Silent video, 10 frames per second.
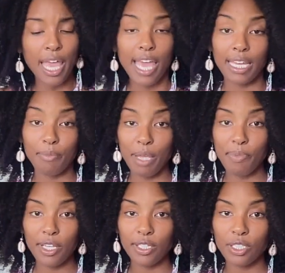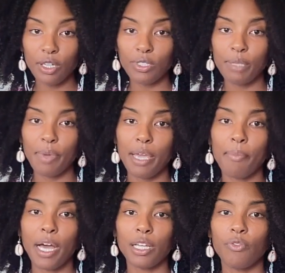and it might be good to go sit by a
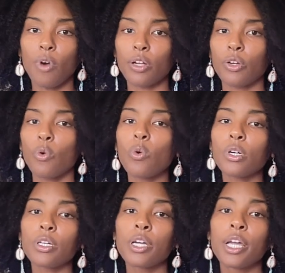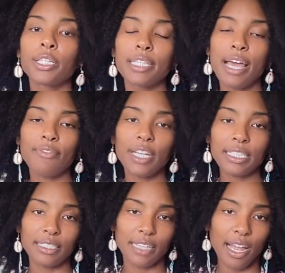body of water or to have a
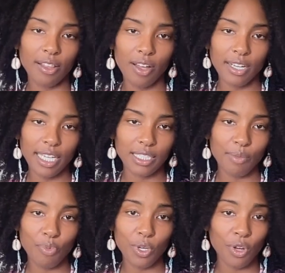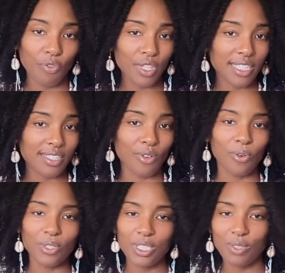nice dialogue at some point over this
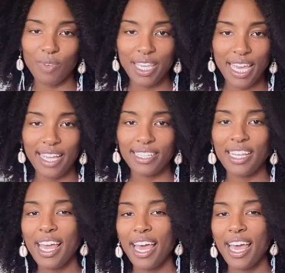gorgeous weekend.